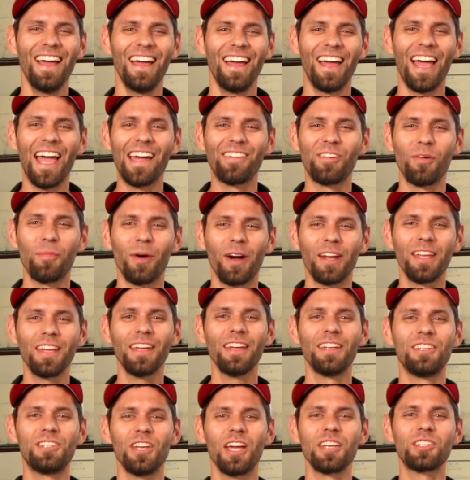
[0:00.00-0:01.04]
Hey everybody,
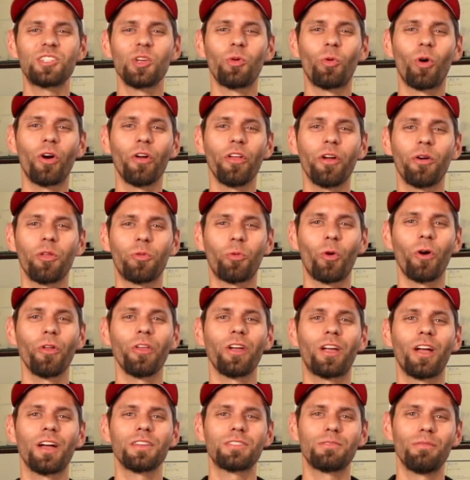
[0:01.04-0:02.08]
Jason Wehrli with
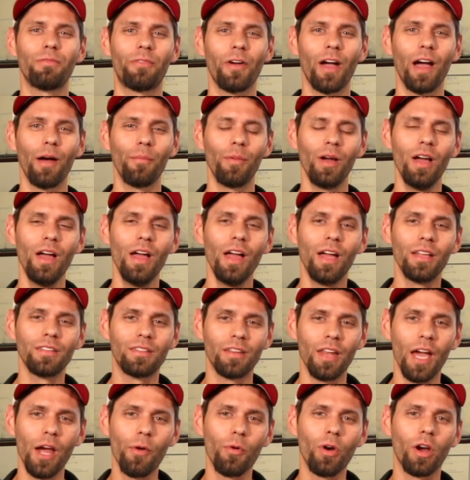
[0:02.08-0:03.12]
Wehrli Custom Fab.
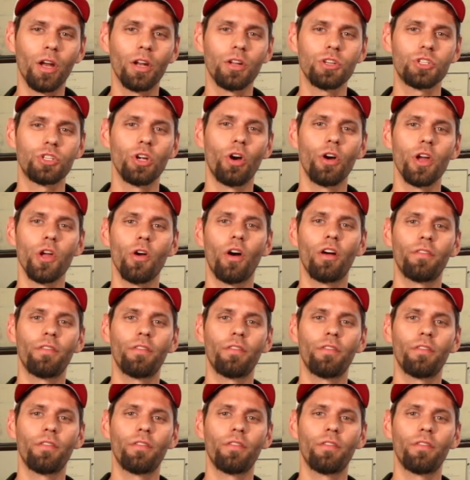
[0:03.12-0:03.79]
Today we're going to show you